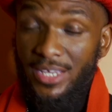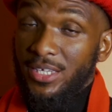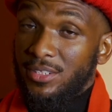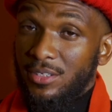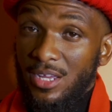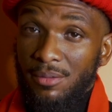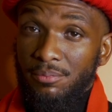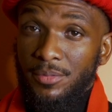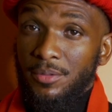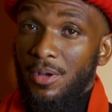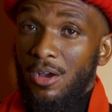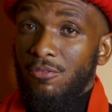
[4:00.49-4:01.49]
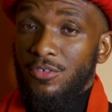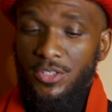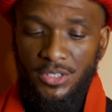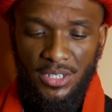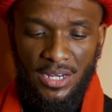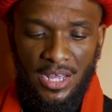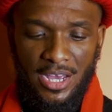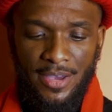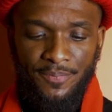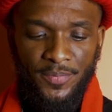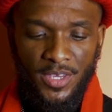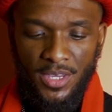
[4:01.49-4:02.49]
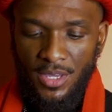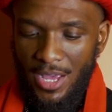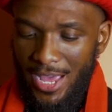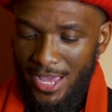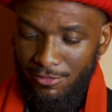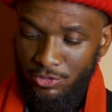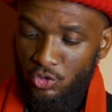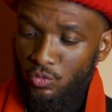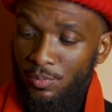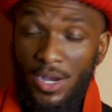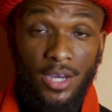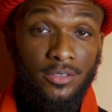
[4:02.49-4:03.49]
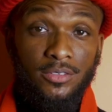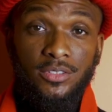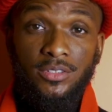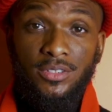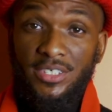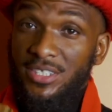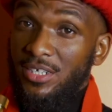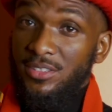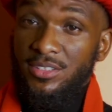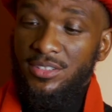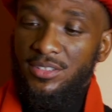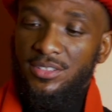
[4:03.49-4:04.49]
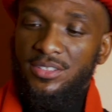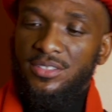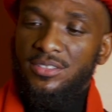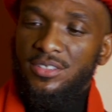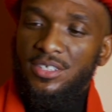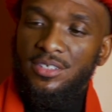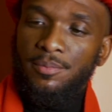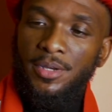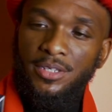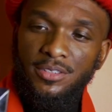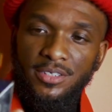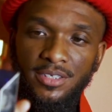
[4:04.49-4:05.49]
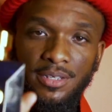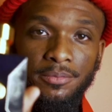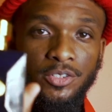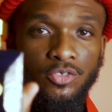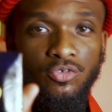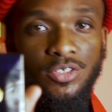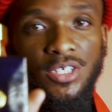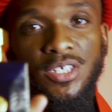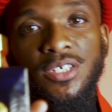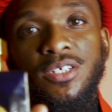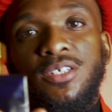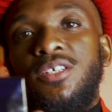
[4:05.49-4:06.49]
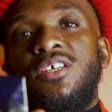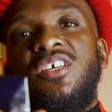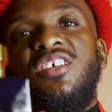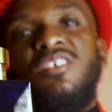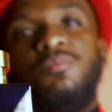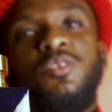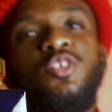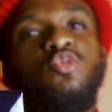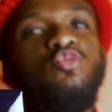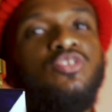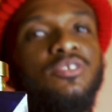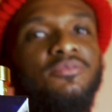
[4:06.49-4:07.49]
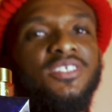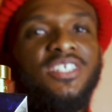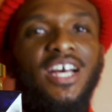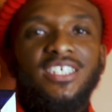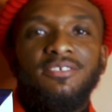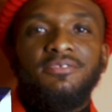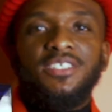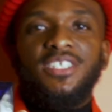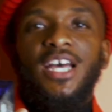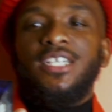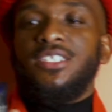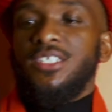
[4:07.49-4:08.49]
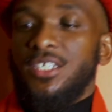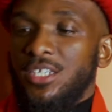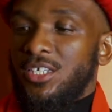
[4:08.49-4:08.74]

I get the compliment off of this a lot. I have two bottles. That's how good it is. And look at the bottle. Look at that Medusa head. Medusa, Versace, Versace.